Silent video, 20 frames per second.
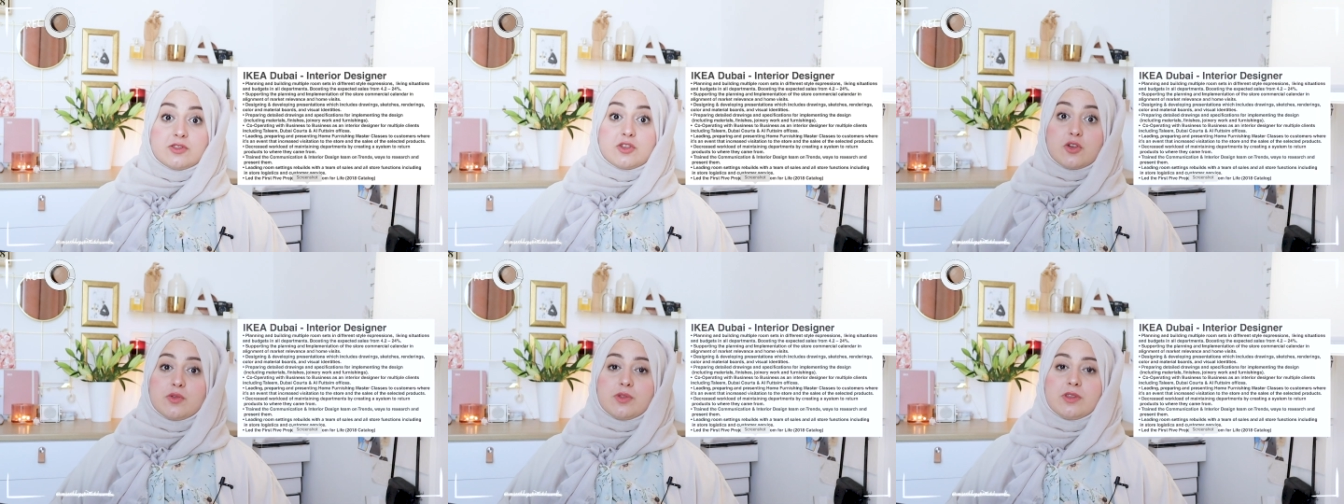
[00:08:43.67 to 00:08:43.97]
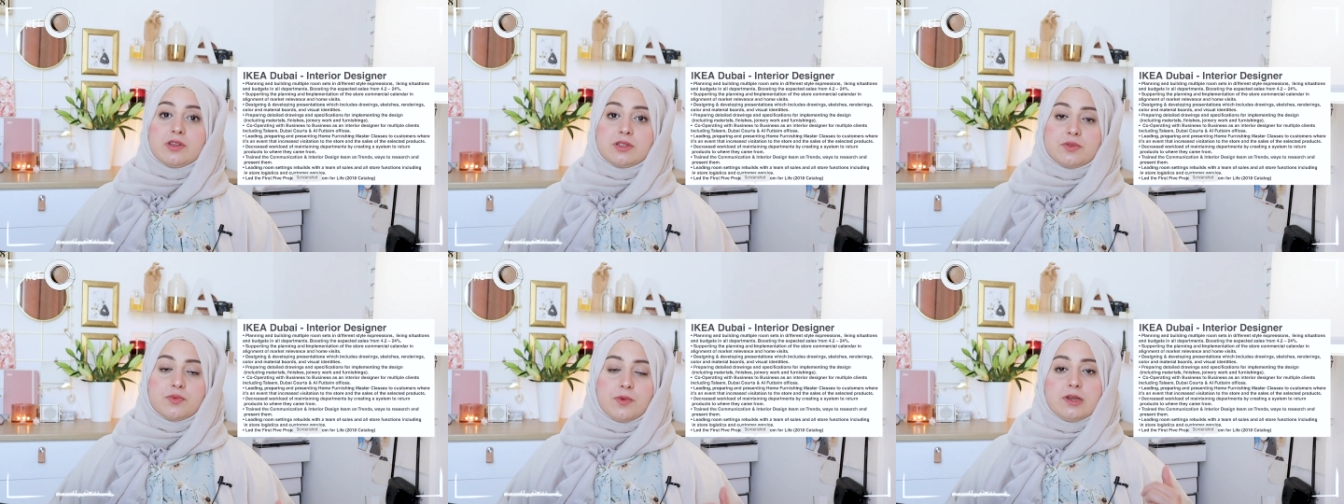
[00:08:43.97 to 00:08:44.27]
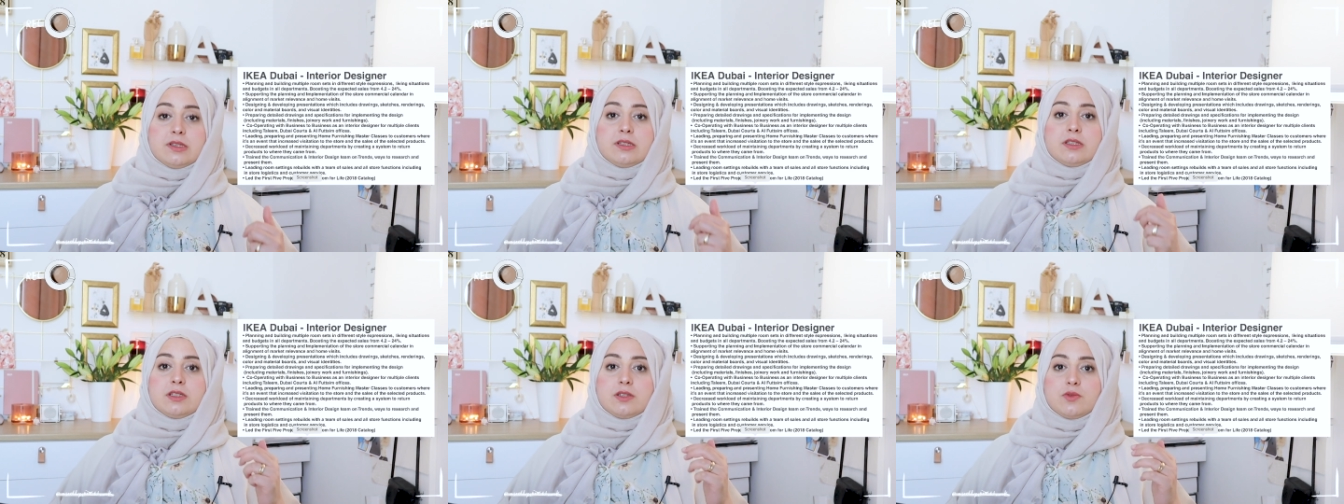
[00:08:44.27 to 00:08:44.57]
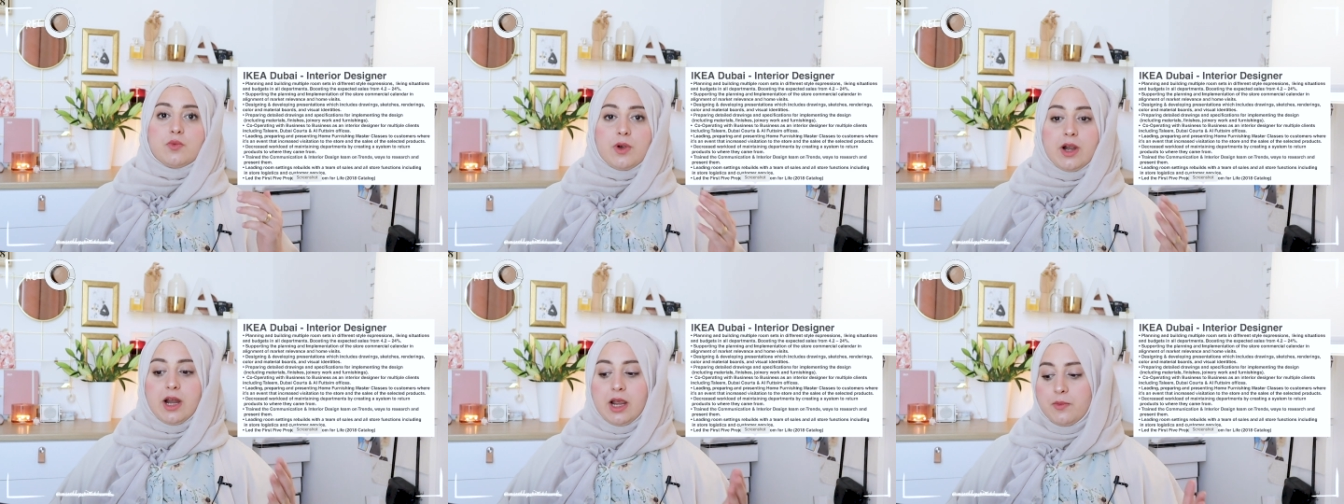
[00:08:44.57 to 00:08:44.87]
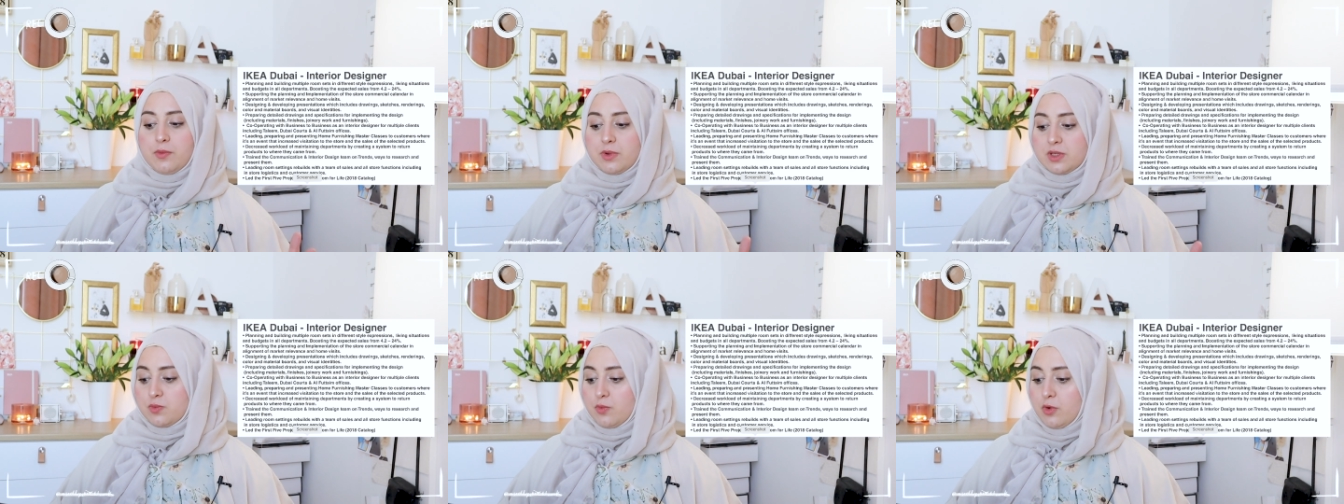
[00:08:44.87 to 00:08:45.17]
So this was where I
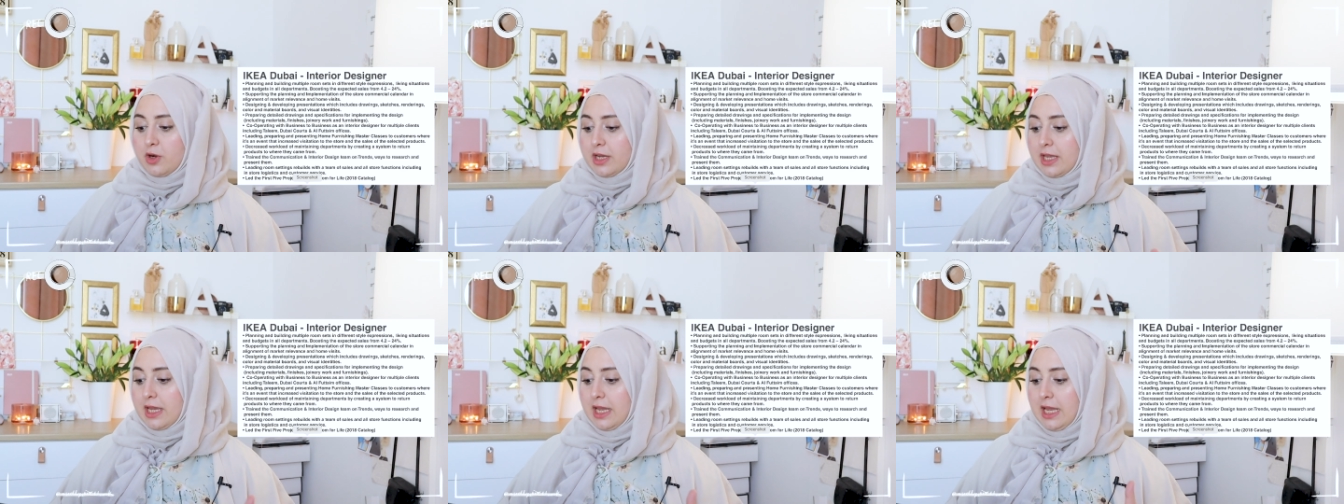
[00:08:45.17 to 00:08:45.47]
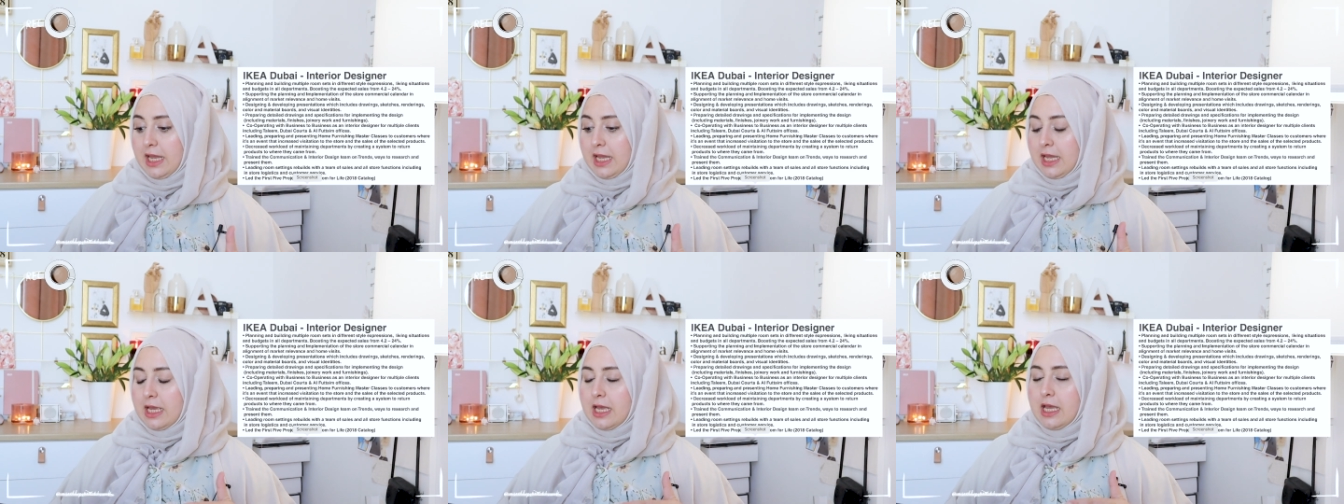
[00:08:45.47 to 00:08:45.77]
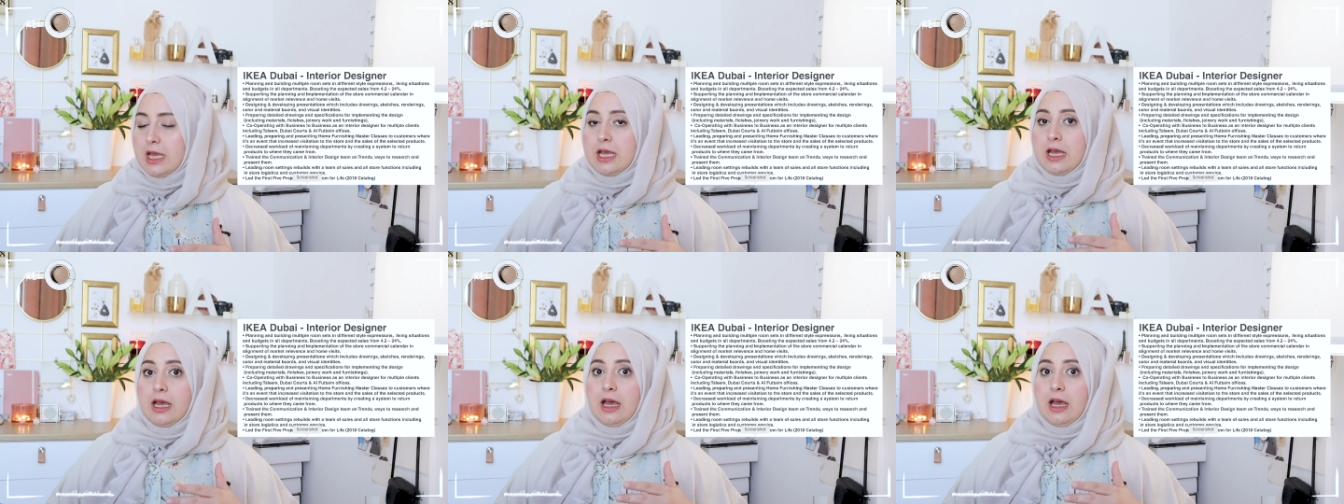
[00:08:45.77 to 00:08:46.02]
was working.